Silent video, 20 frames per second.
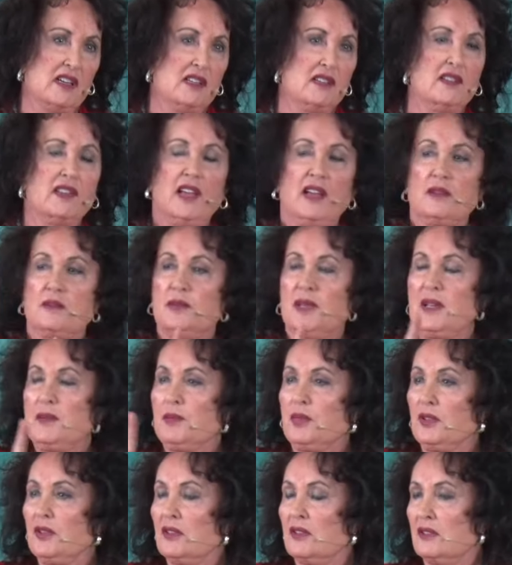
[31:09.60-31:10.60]
that
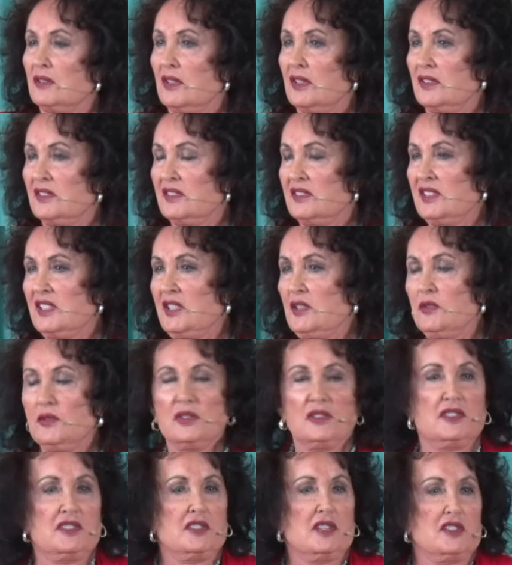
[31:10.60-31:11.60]
people see you
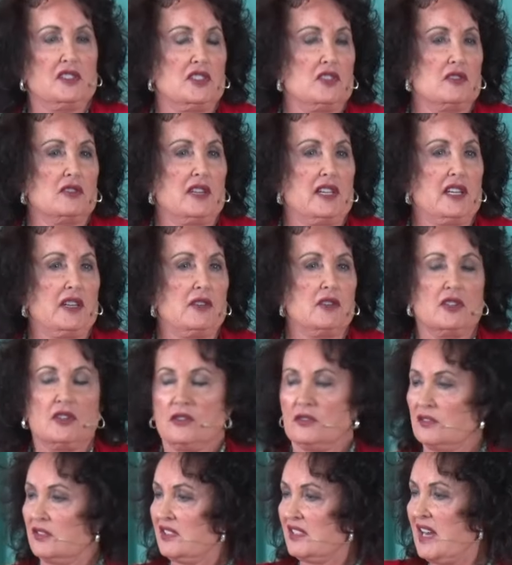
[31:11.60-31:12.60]
a, a, year later and
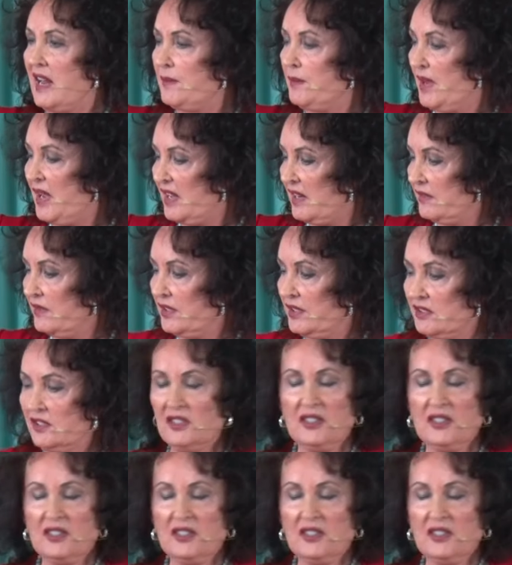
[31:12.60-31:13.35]
go, snap out of it.